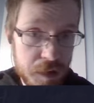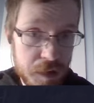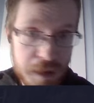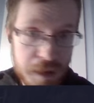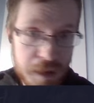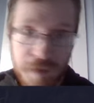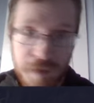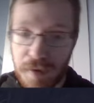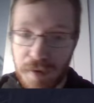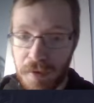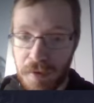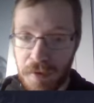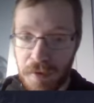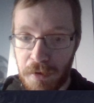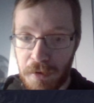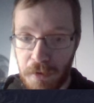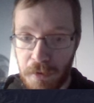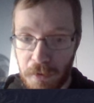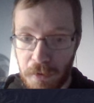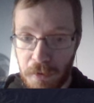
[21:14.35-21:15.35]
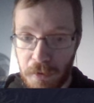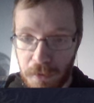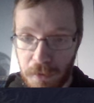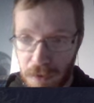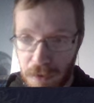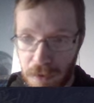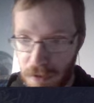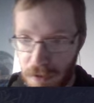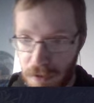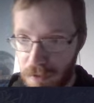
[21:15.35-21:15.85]
so
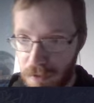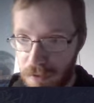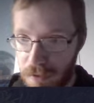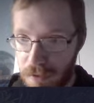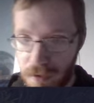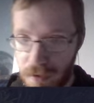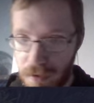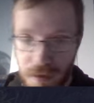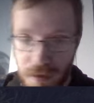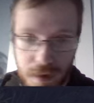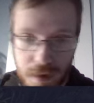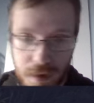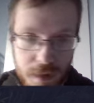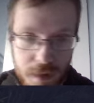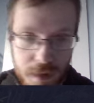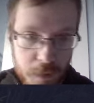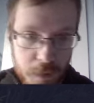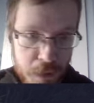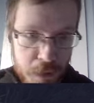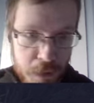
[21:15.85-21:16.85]
we need a